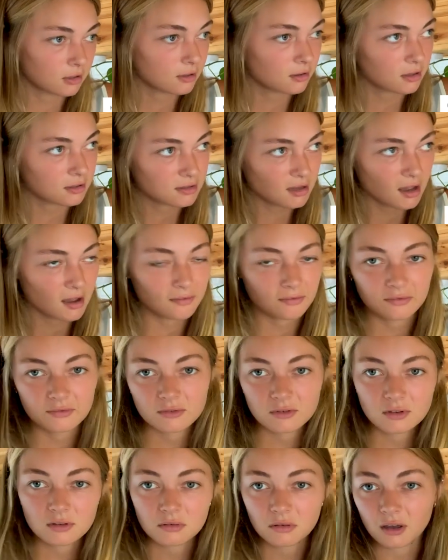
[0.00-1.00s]
because I have
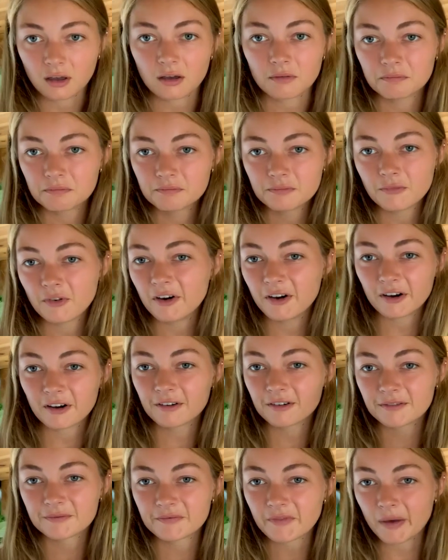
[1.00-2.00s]
like a hook
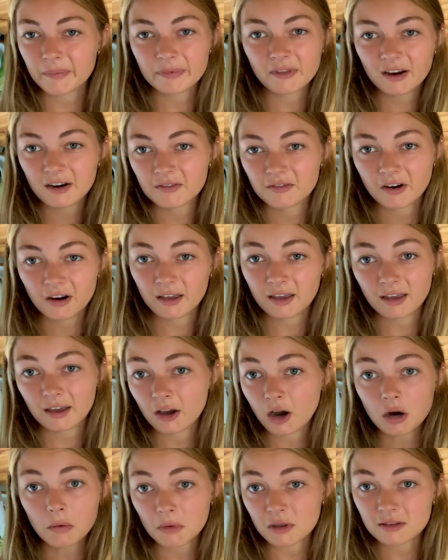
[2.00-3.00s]
up there for hanging
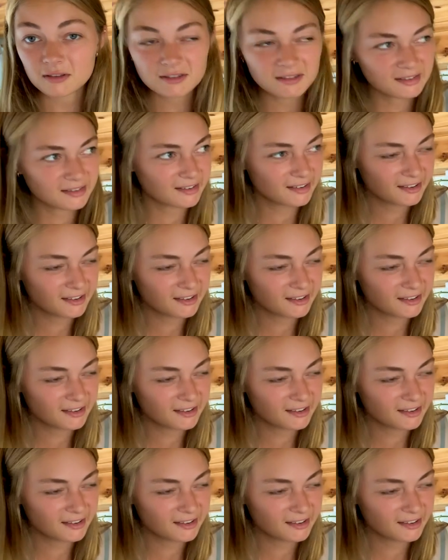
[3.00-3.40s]
garments.